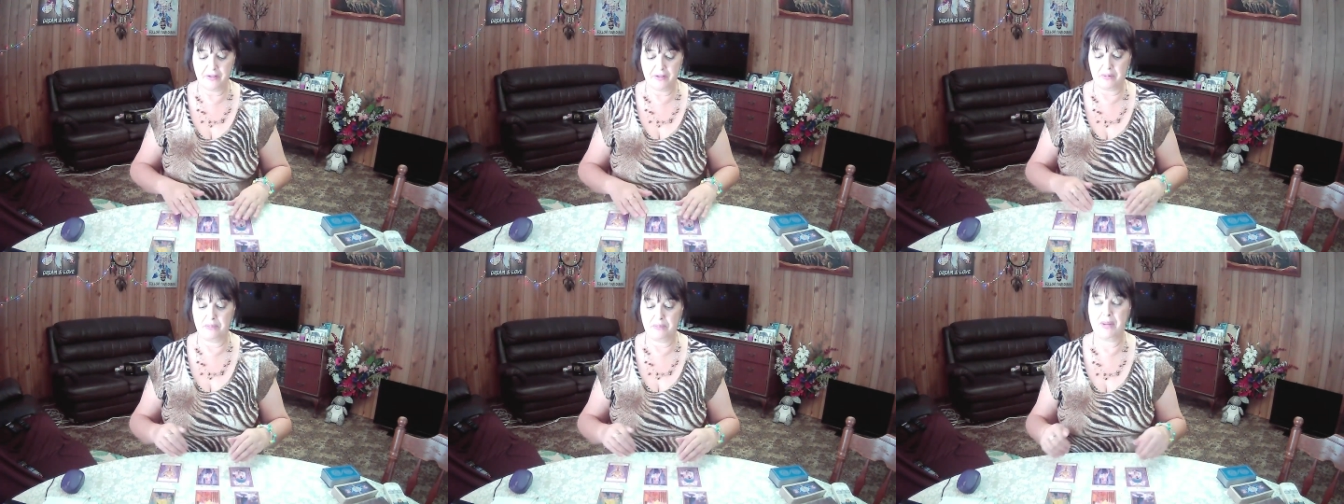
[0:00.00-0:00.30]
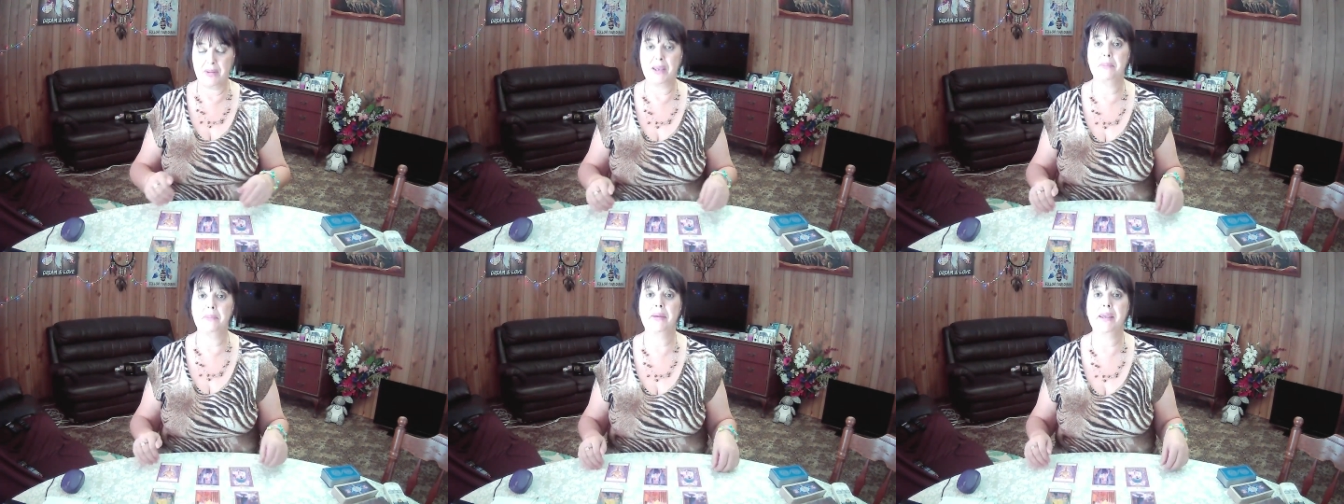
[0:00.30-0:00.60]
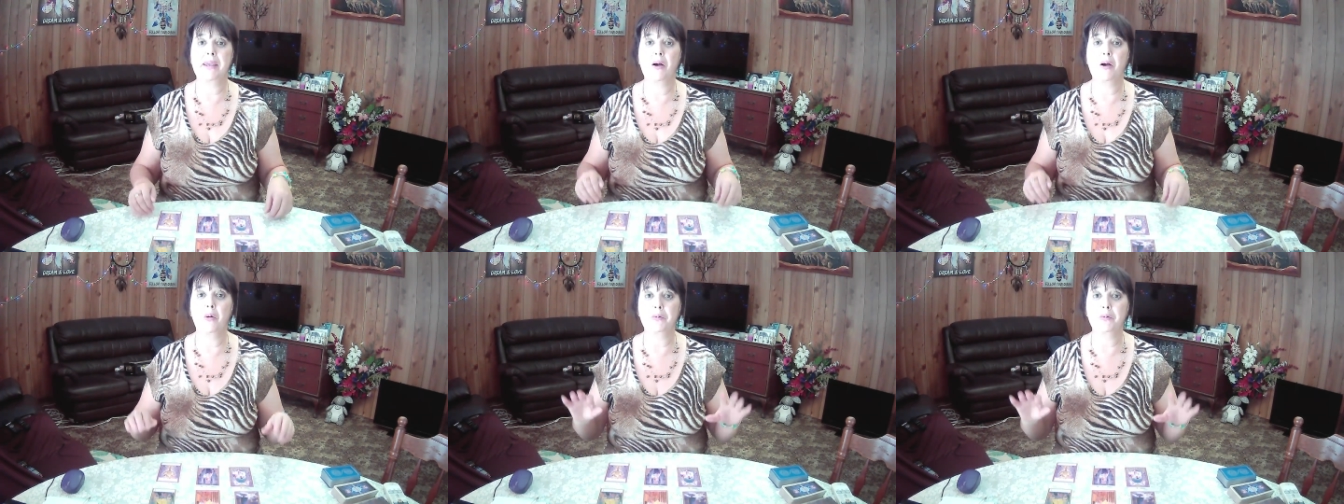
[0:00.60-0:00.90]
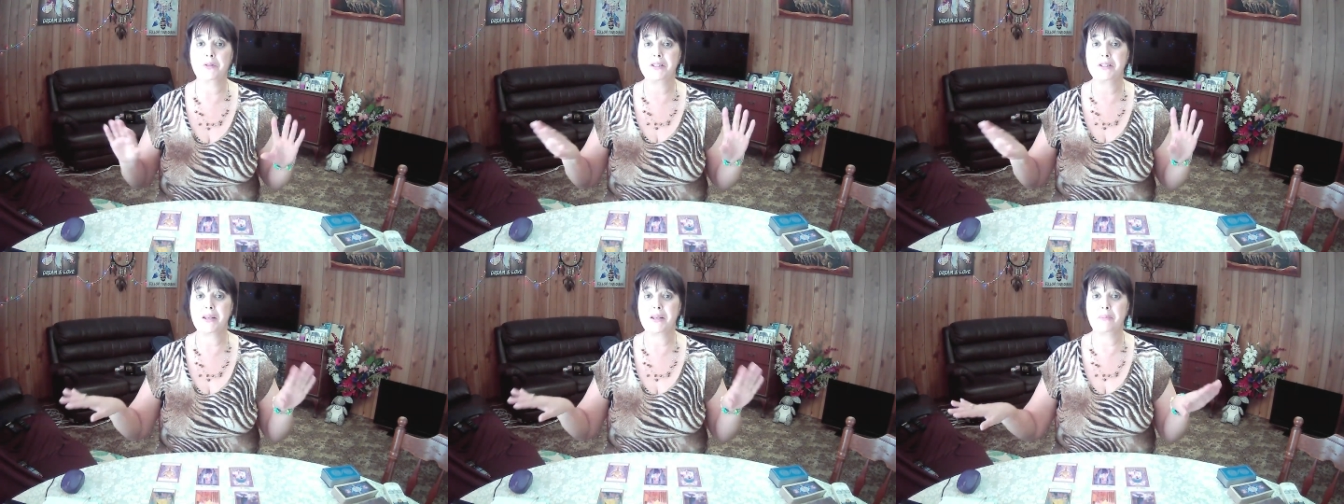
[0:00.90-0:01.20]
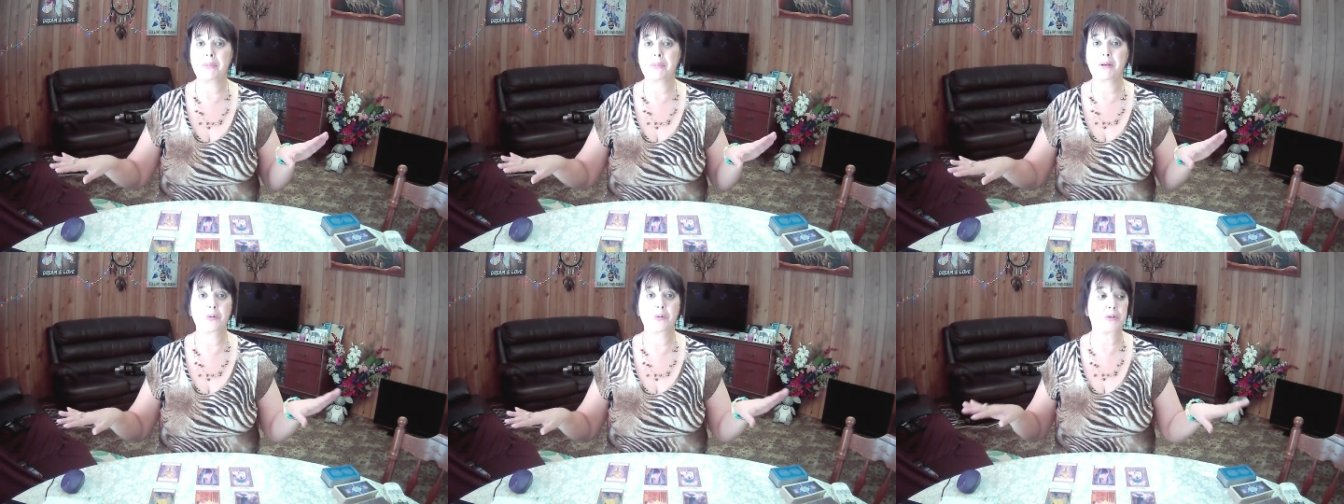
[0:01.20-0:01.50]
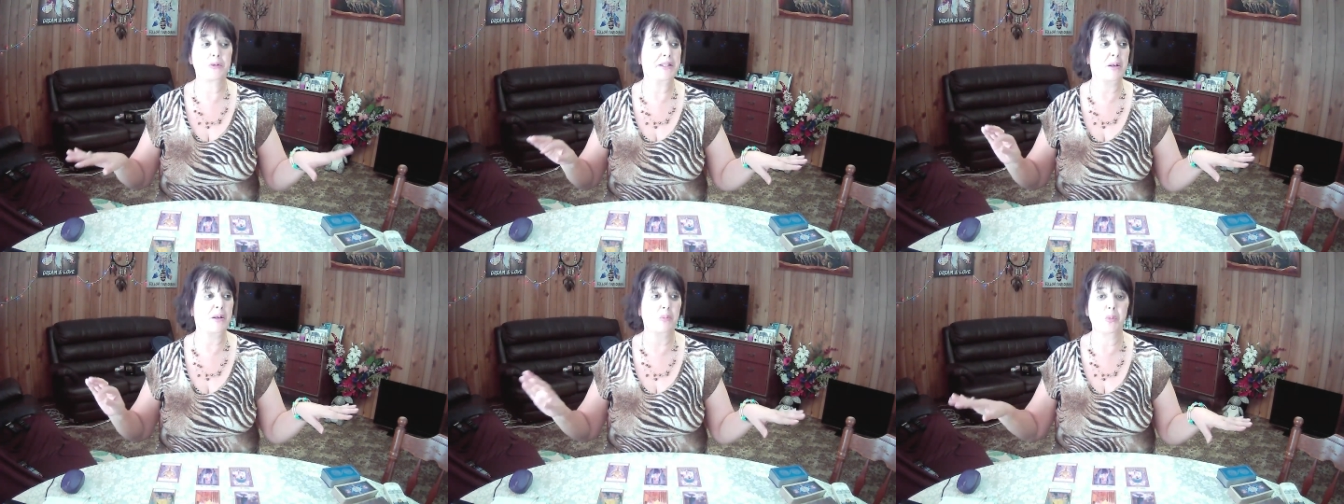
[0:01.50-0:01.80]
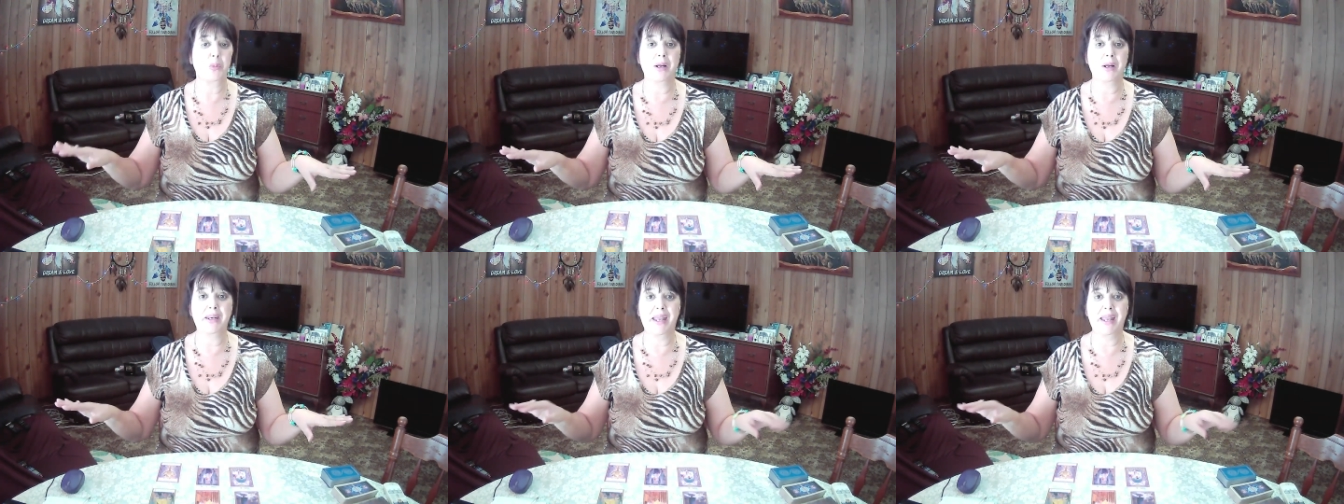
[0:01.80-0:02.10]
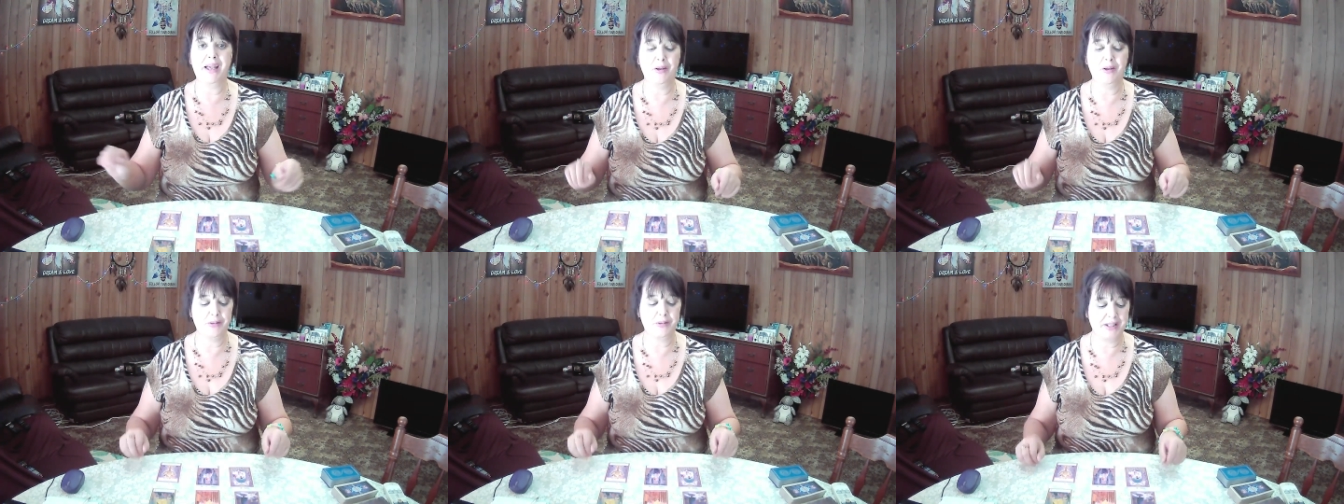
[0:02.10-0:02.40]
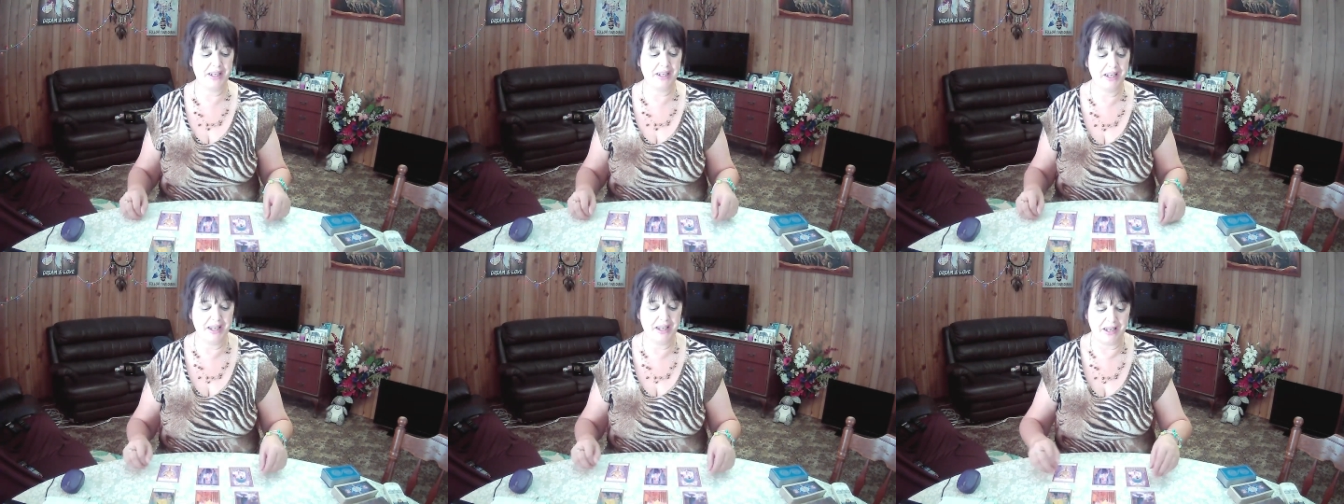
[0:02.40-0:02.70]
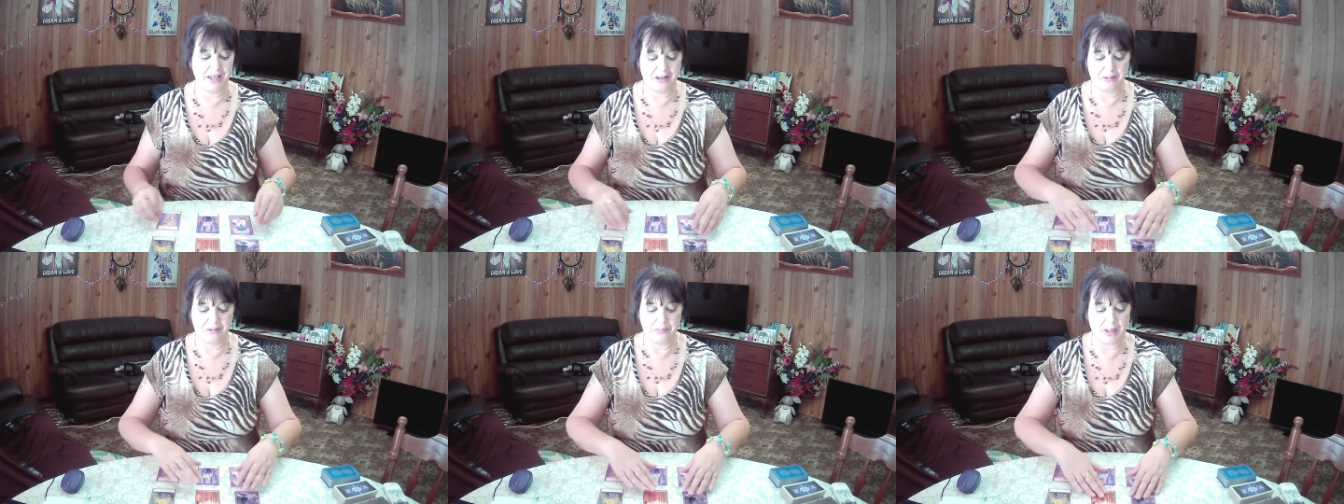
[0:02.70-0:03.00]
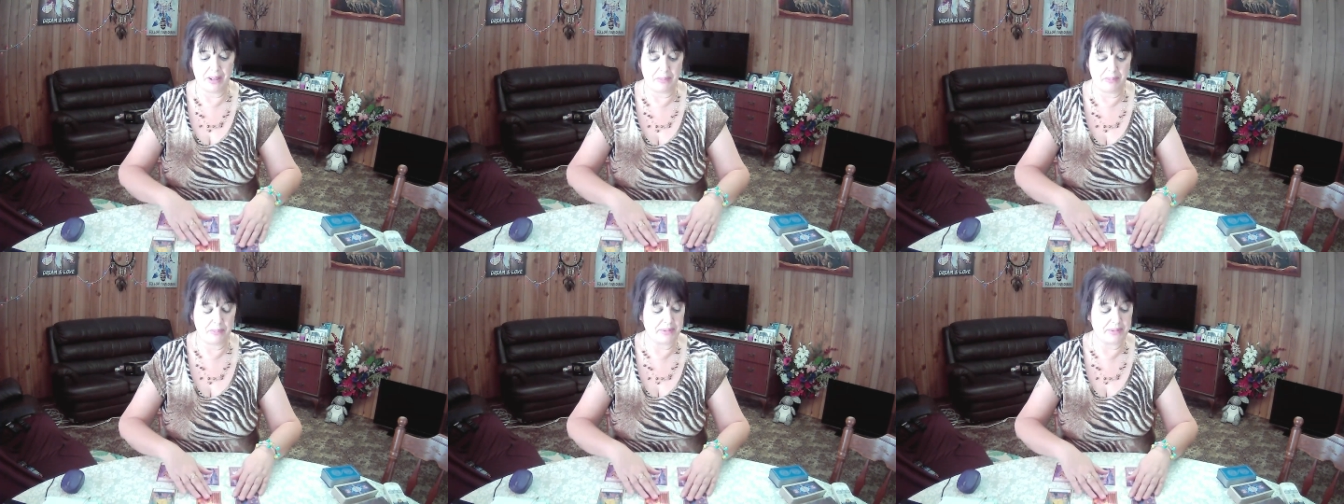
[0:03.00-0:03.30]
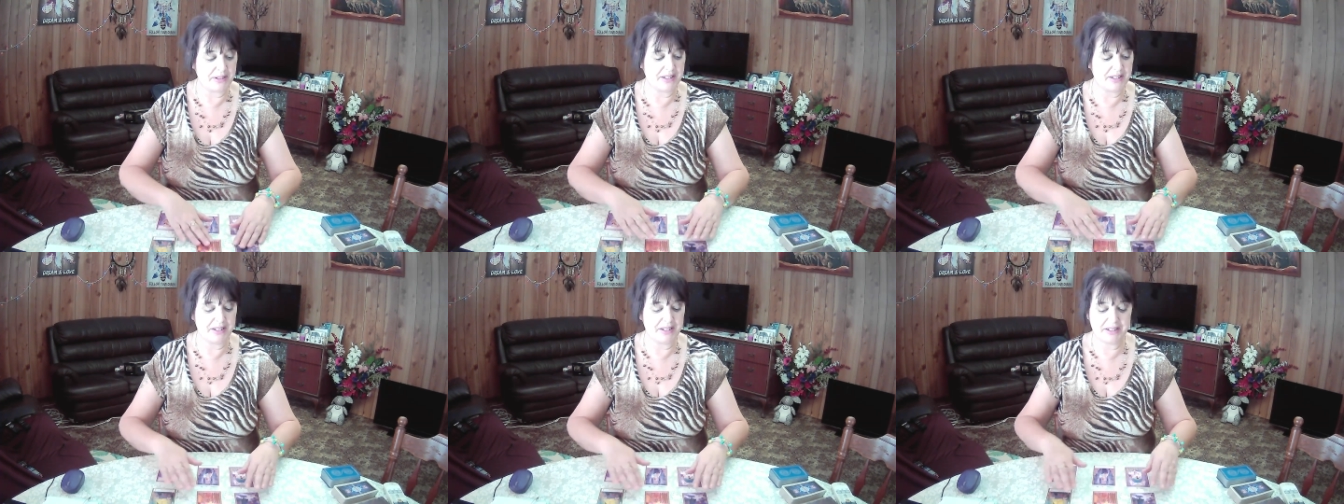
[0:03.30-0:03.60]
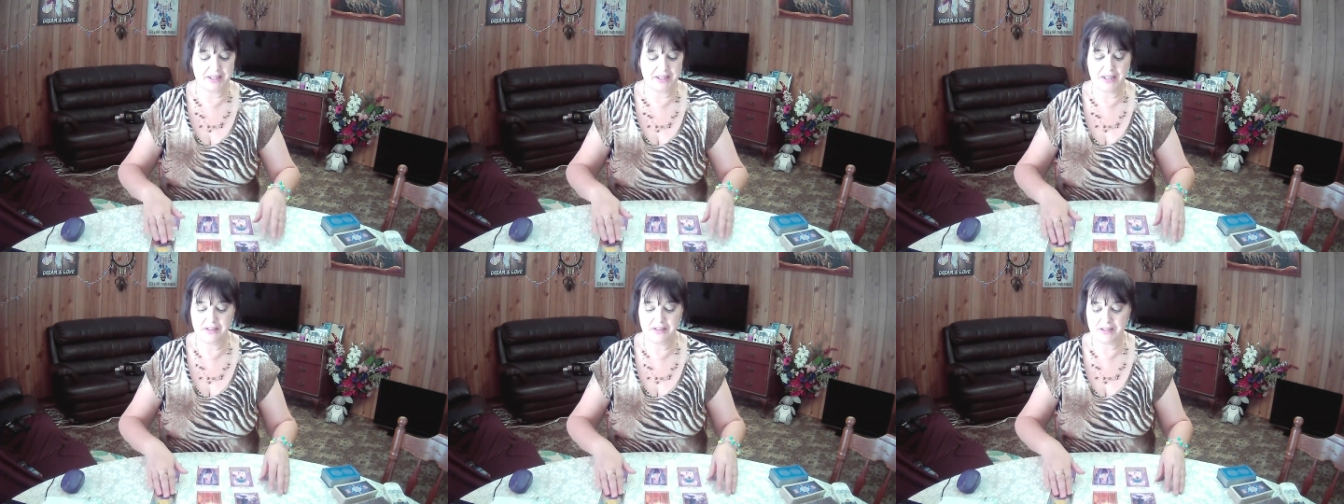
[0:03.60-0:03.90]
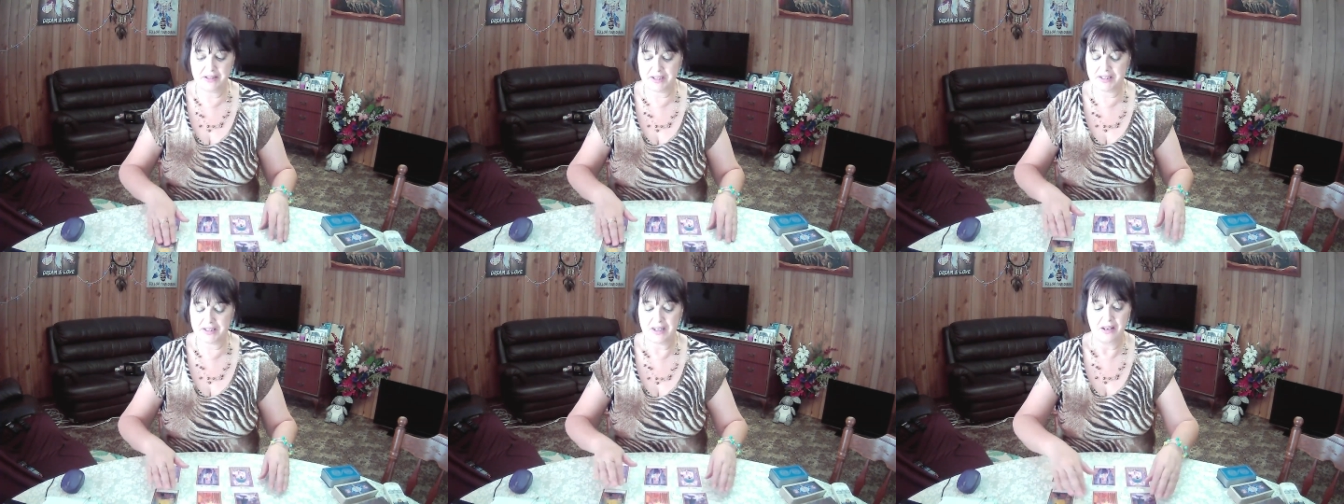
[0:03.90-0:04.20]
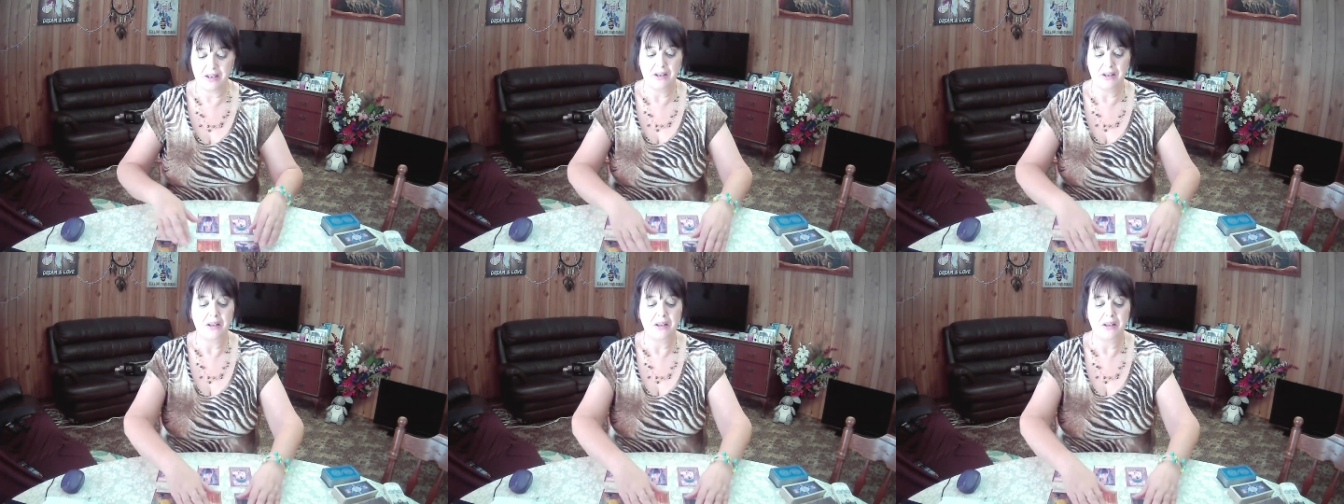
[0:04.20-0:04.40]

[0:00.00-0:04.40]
It may be on something or someone out here. But persistence.